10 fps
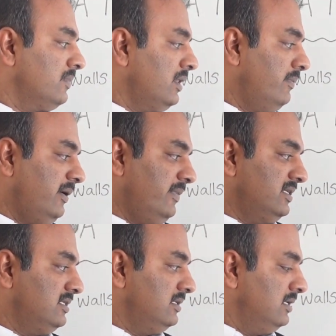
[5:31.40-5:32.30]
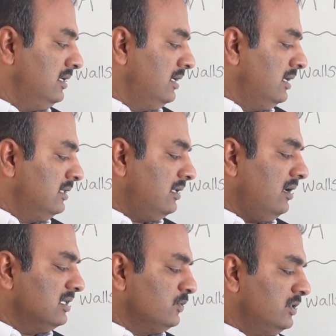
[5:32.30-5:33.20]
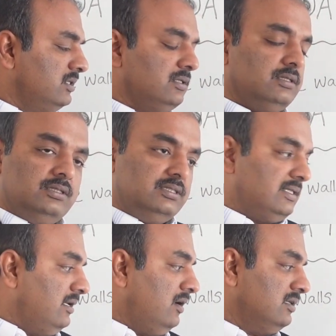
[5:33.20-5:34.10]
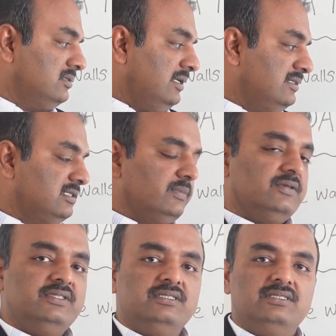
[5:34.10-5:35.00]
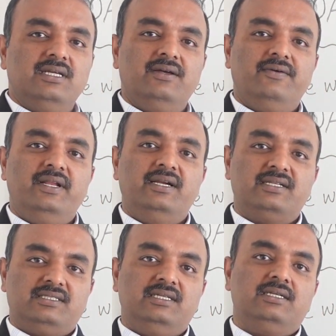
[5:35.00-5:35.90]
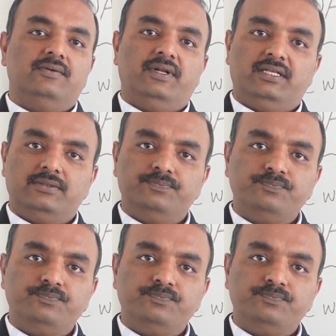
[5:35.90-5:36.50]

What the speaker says: payments. The last one is loss assessment, which is a very interesting coverage.